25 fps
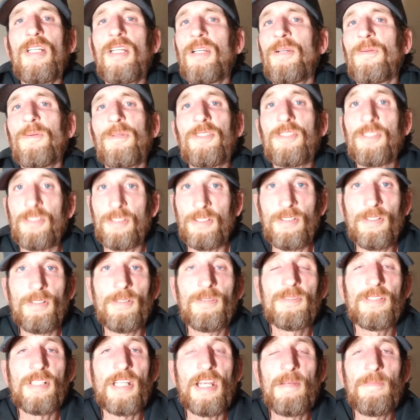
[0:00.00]
which
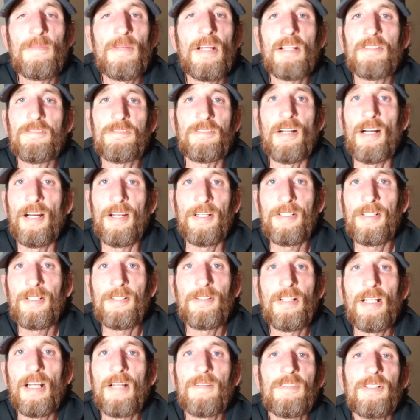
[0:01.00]
came back fine. I
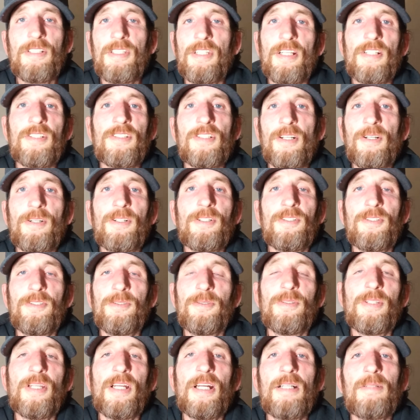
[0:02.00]
don't have anything. I already
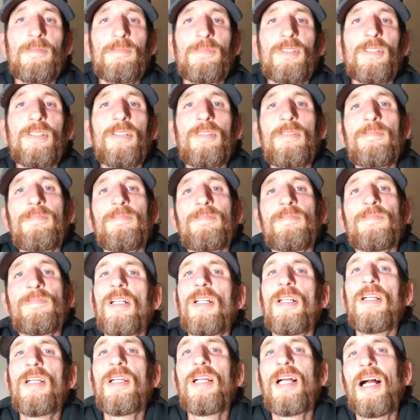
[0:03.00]
knew that, but
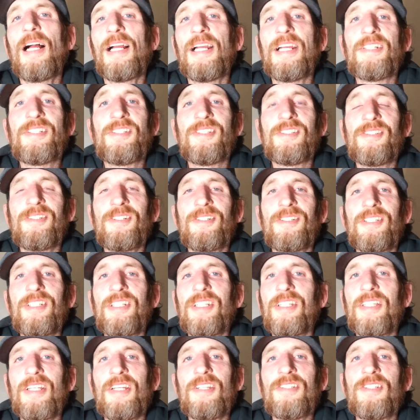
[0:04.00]
I guess it's good to
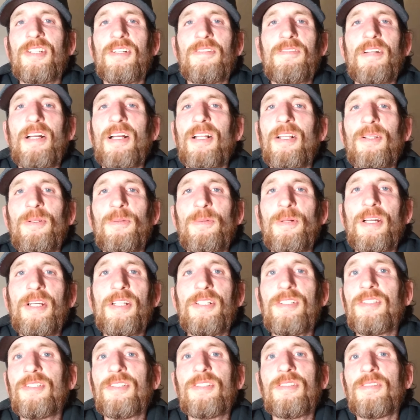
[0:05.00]
get that stuff out of the way
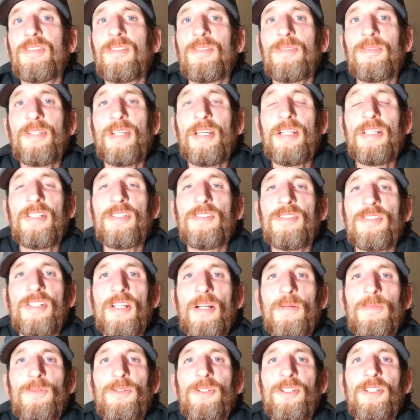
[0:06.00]
just so they can
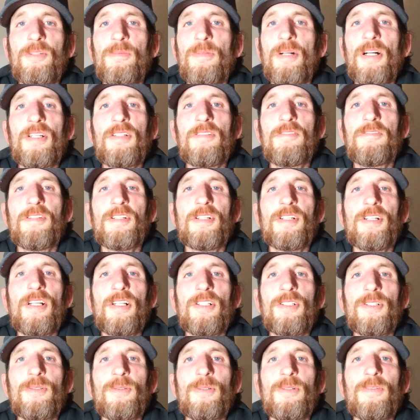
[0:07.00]
stop worrying about it and figure
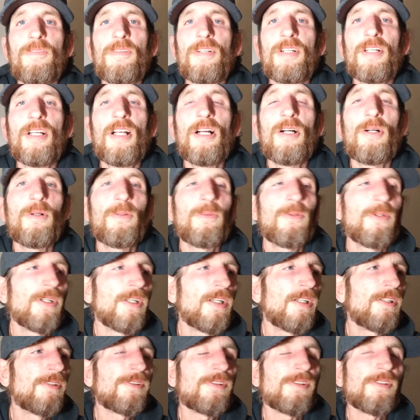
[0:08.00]
out what
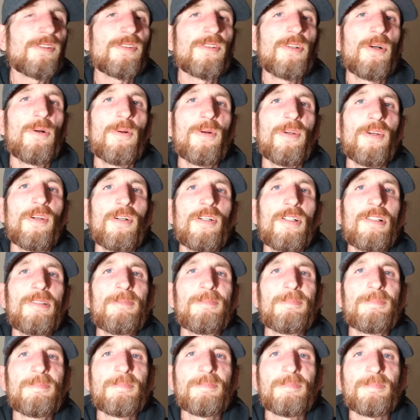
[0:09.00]
else was going on.